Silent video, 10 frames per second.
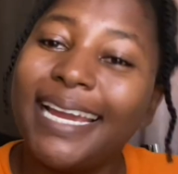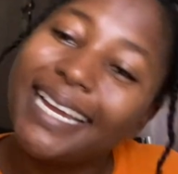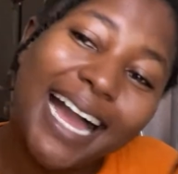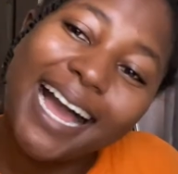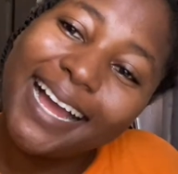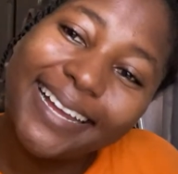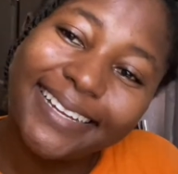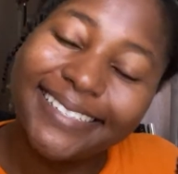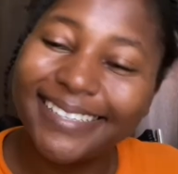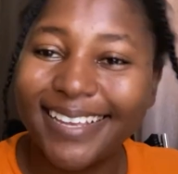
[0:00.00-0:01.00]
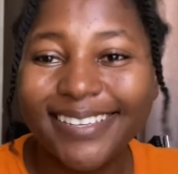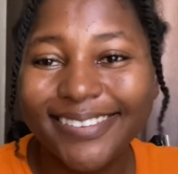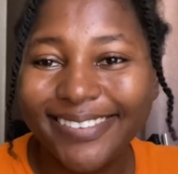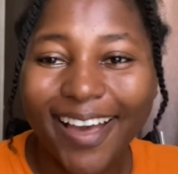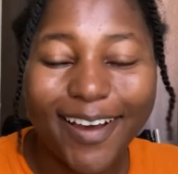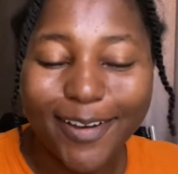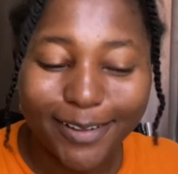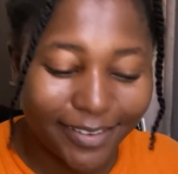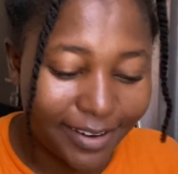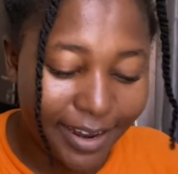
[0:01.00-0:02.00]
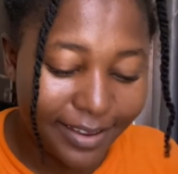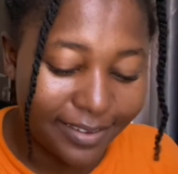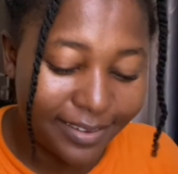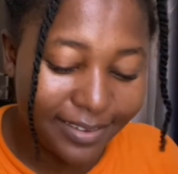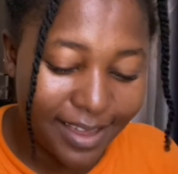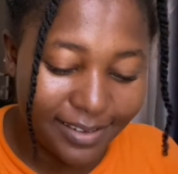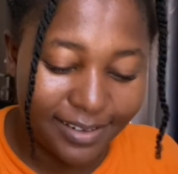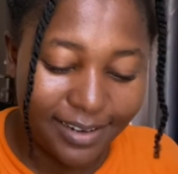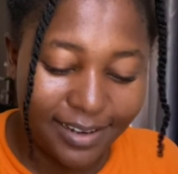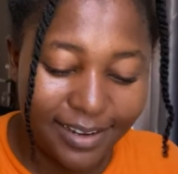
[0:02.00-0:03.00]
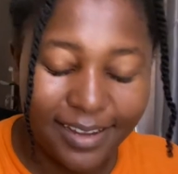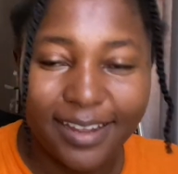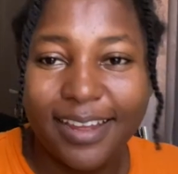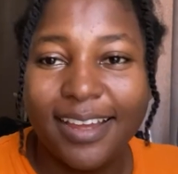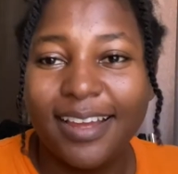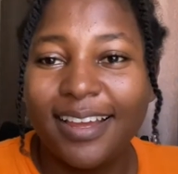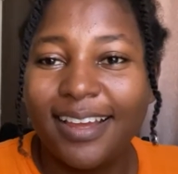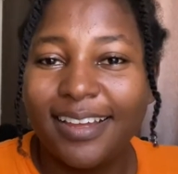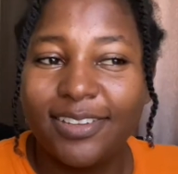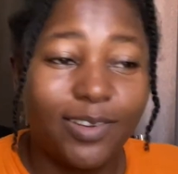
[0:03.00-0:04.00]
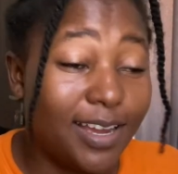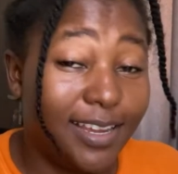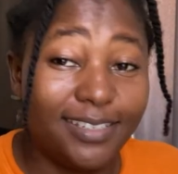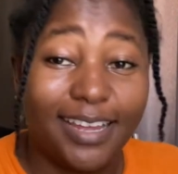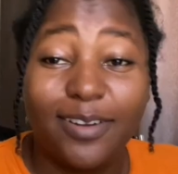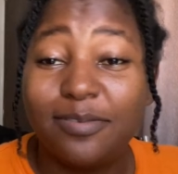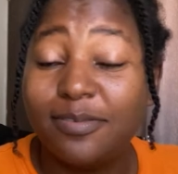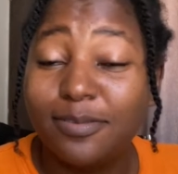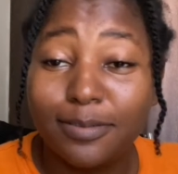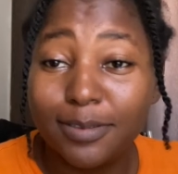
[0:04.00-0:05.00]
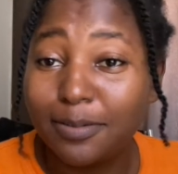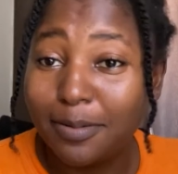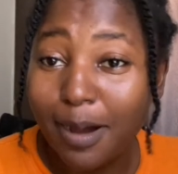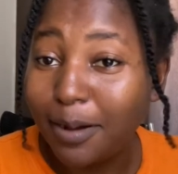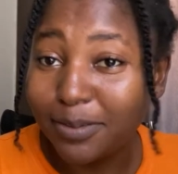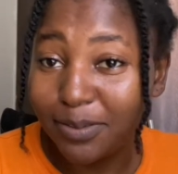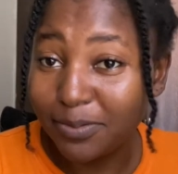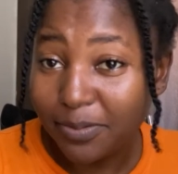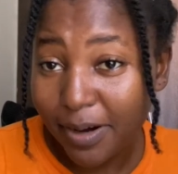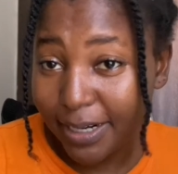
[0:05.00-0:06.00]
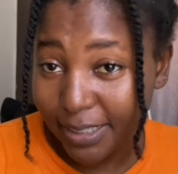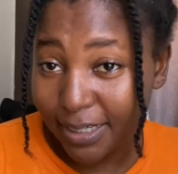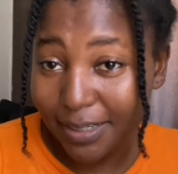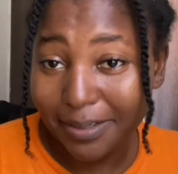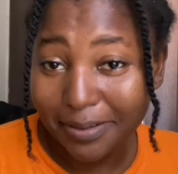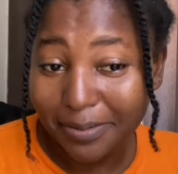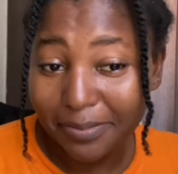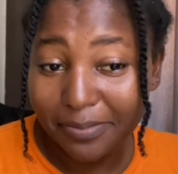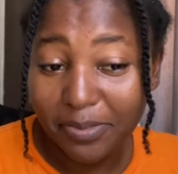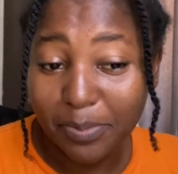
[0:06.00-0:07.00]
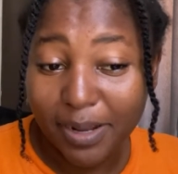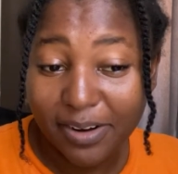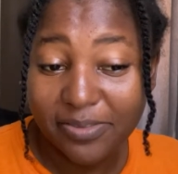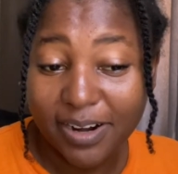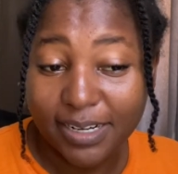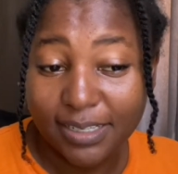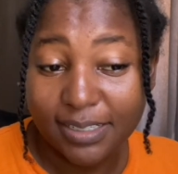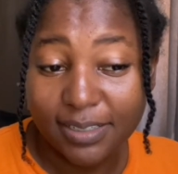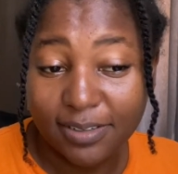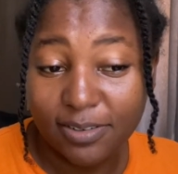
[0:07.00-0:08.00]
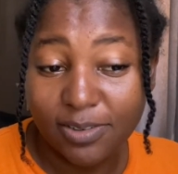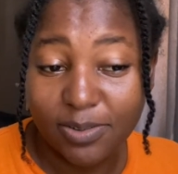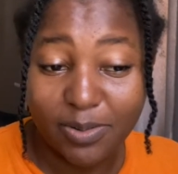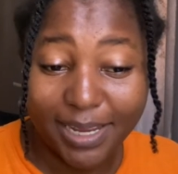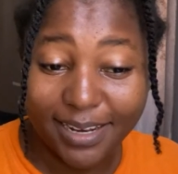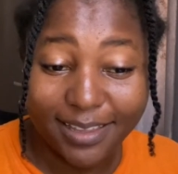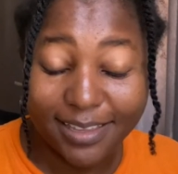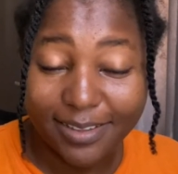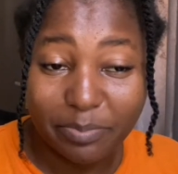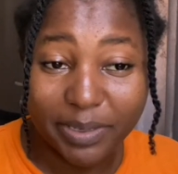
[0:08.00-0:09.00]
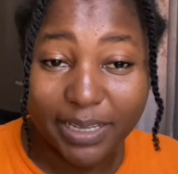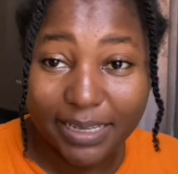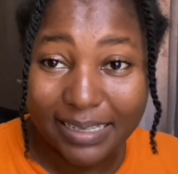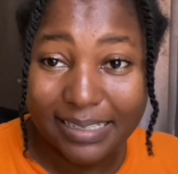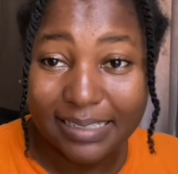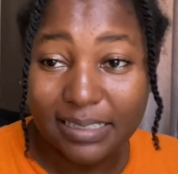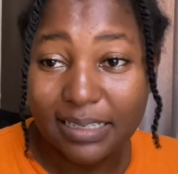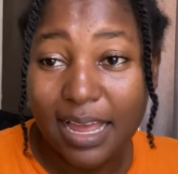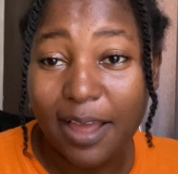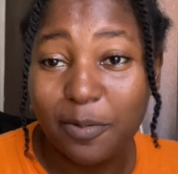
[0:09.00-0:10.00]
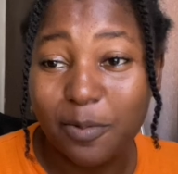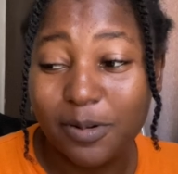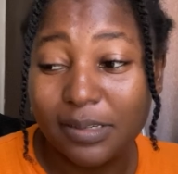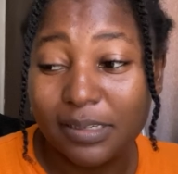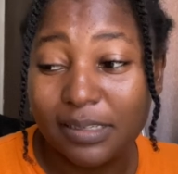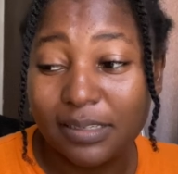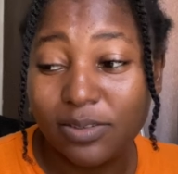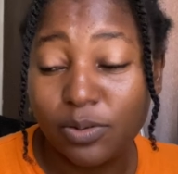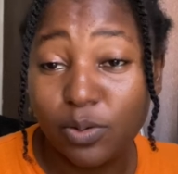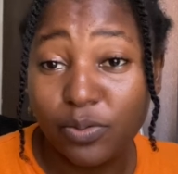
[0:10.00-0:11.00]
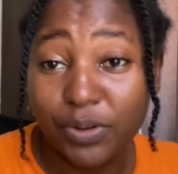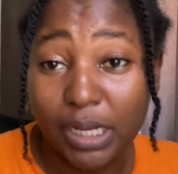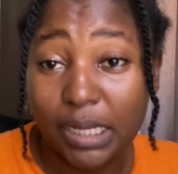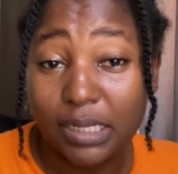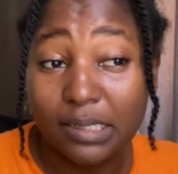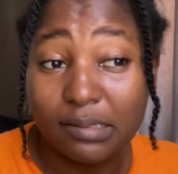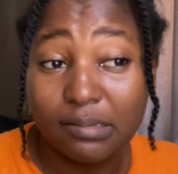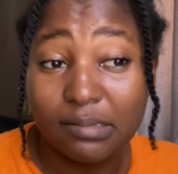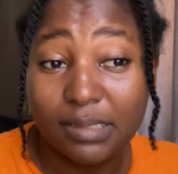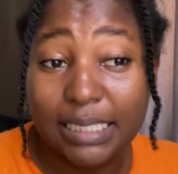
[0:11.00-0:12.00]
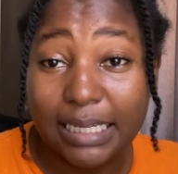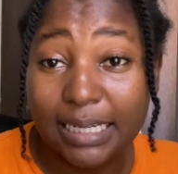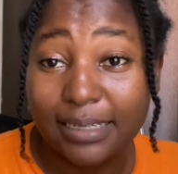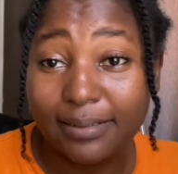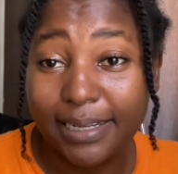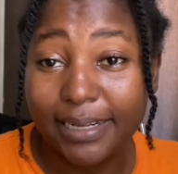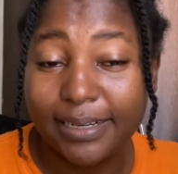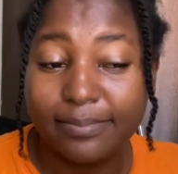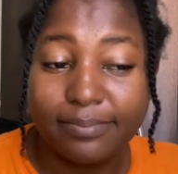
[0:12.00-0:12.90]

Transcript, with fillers: hey guys so today is saturday you guys i could not go out on friday for Black Friday sales or anything because I was so freaking sick. Like